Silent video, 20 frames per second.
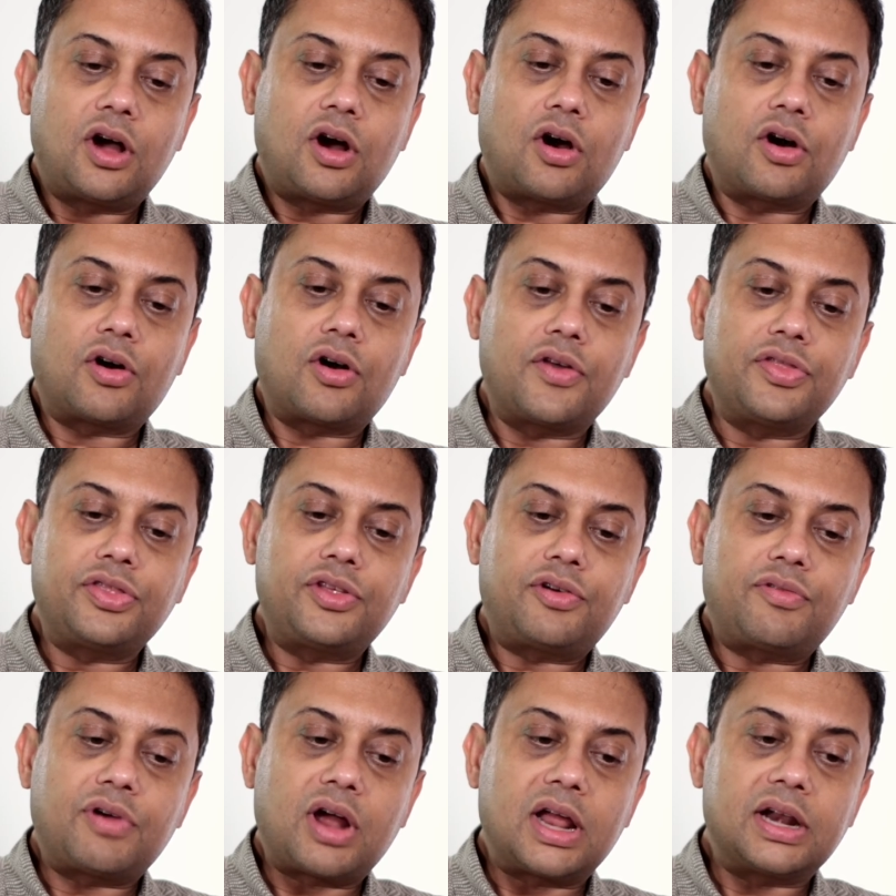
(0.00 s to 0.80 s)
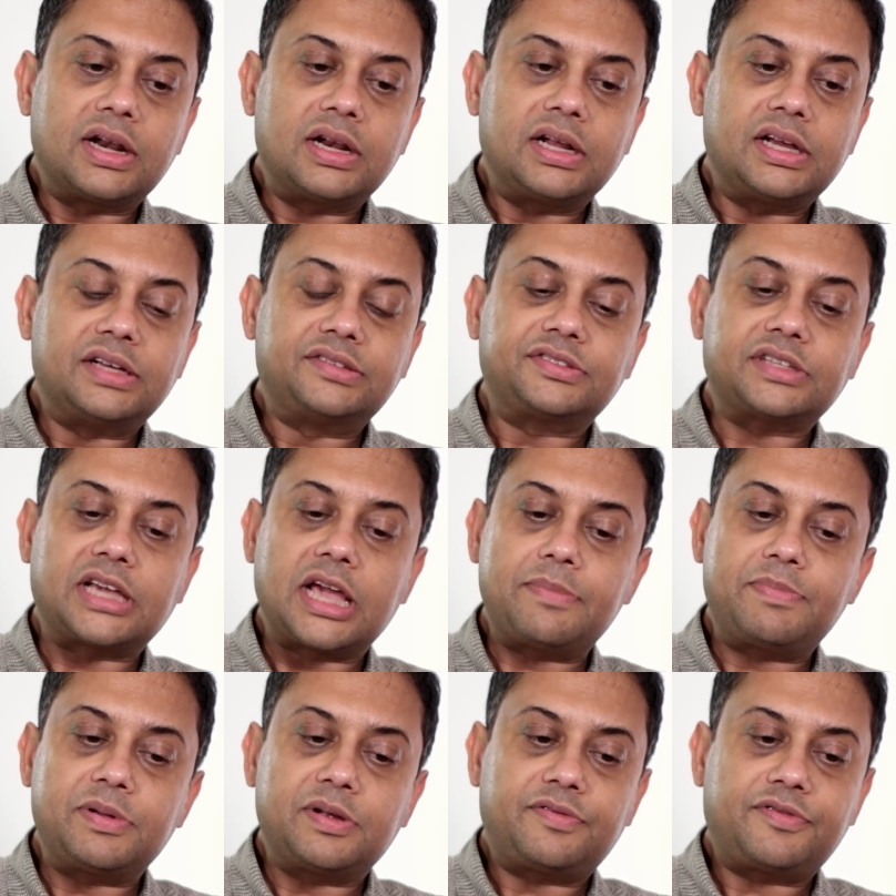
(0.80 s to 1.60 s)
or on the run,
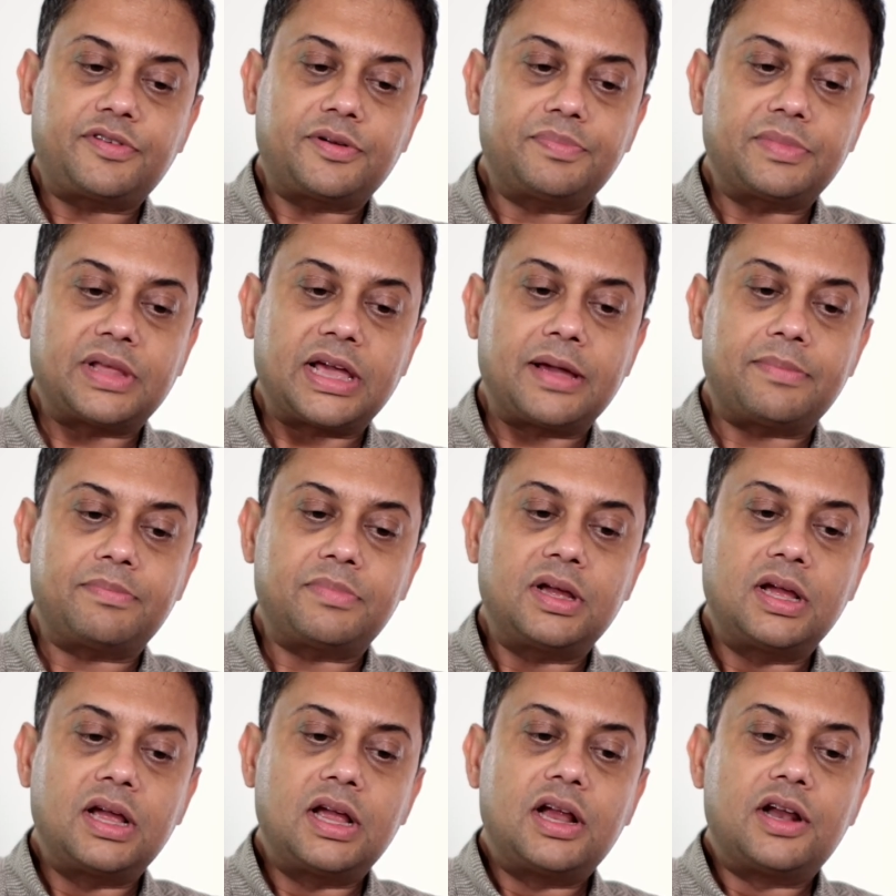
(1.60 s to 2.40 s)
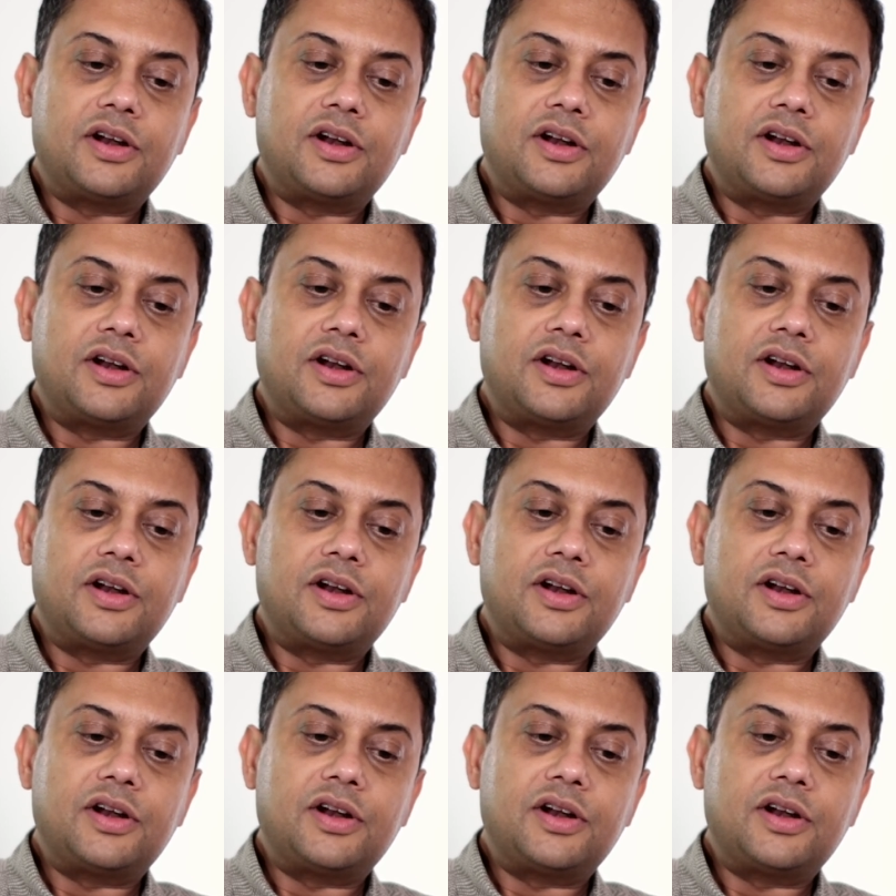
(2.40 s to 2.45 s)
escaping from them,